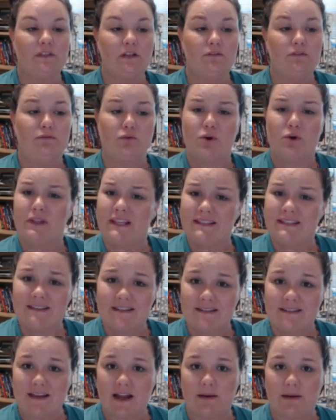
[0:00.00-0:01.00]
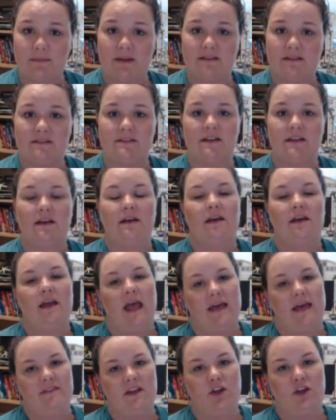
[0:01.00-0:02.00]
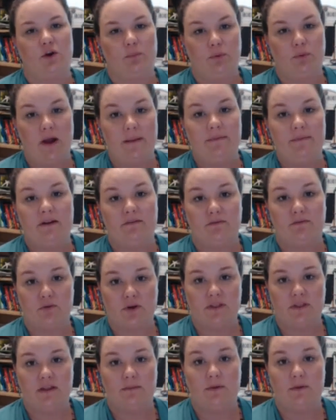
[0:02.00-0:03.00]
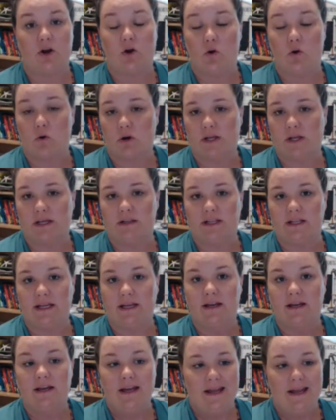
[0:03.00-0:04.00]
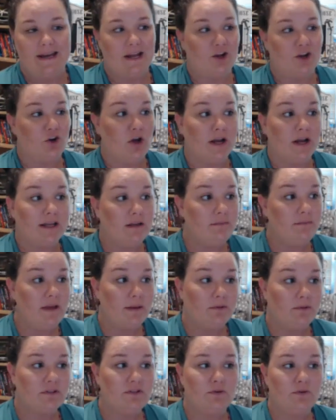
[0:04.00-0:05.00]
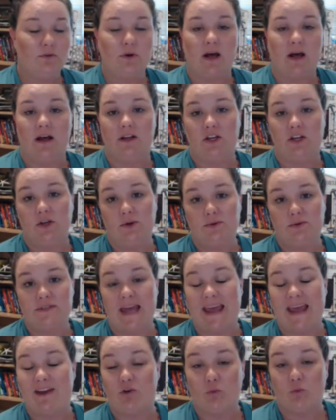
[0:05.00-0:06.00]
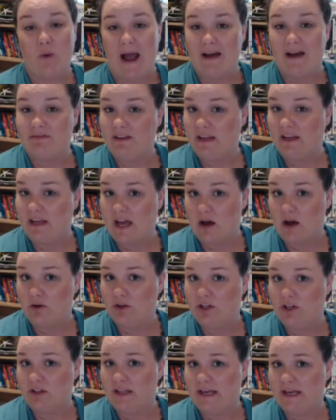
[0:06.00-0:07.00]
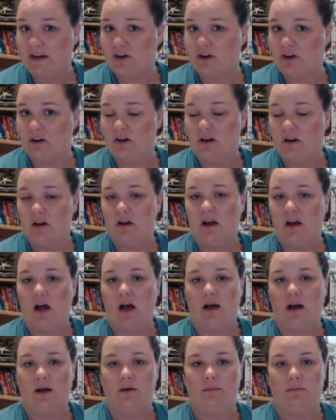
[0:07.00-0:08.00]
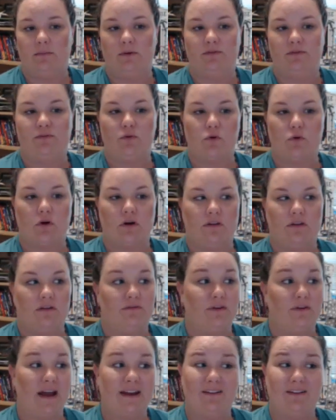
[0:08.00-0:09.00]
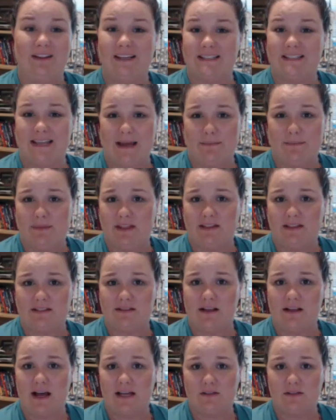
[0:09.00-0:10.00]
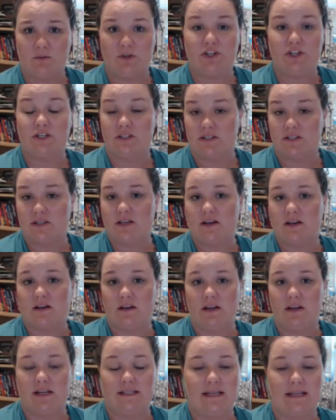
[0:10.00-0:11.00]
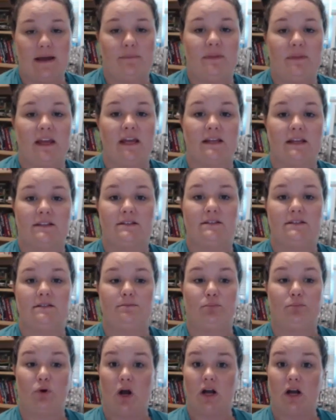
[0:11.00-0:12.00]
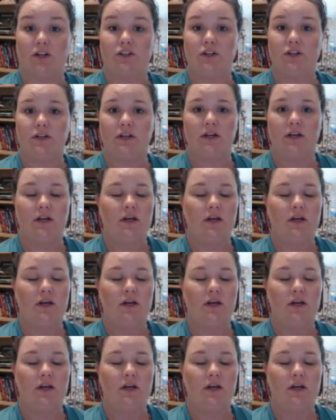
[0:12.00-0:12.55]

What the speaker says: for these assignments and that you're prepping for them accordingly. Now you're not going to be able to use a graphing calculator for the final exam in this class, which is the exam that gets proctored.